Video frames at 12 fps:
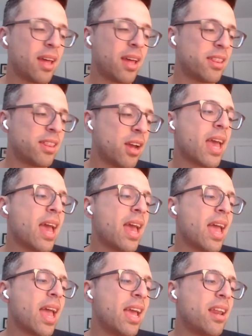There is just
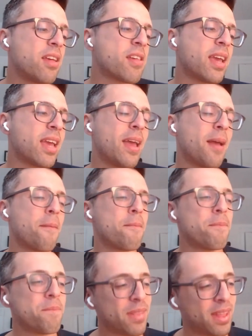like, it is like,
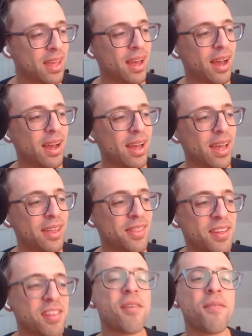
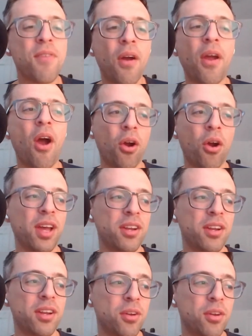this is a very
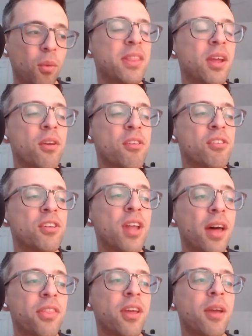hard line to walk, but there
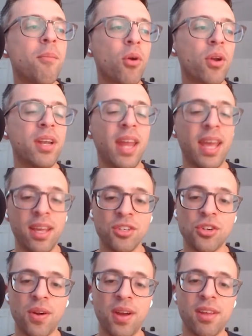is nothing more
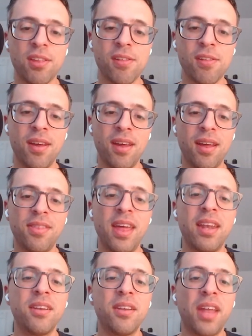dangerous
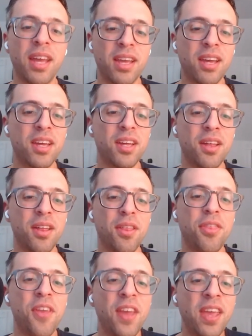than like
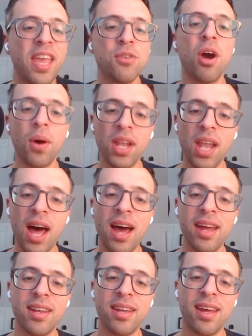thinking you know a
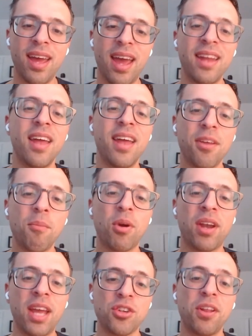lot and nothing more
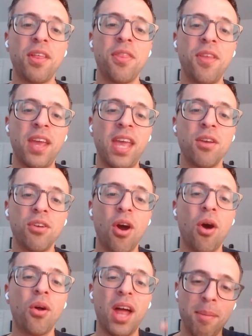dangerous probably than thinking you know
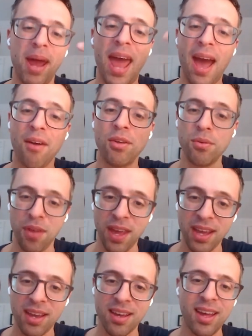a lot about how you
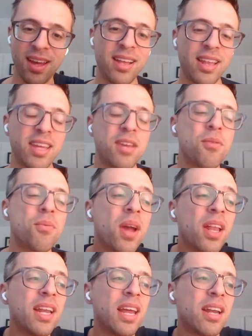think like you
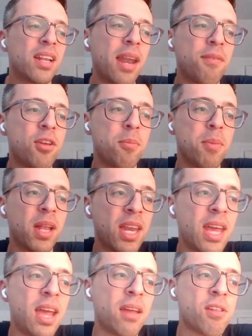really need a lot of
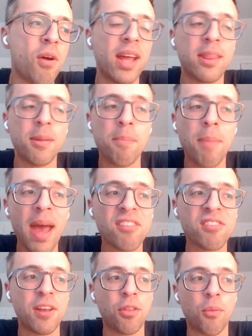humility and so at the
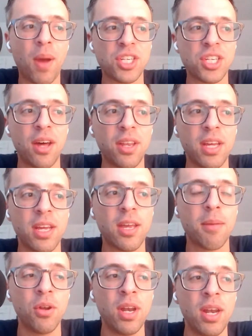best i think the rationality
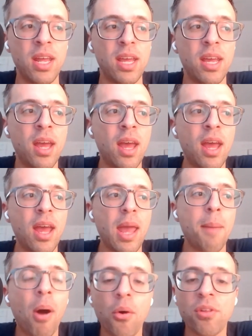community
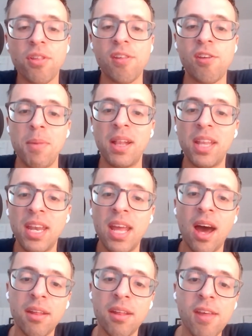imposes humility
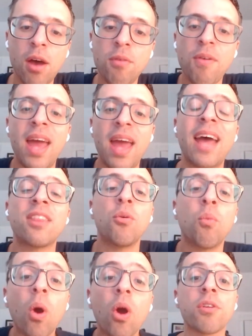on itself and at the
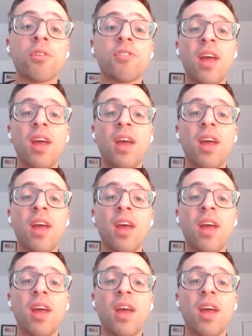worst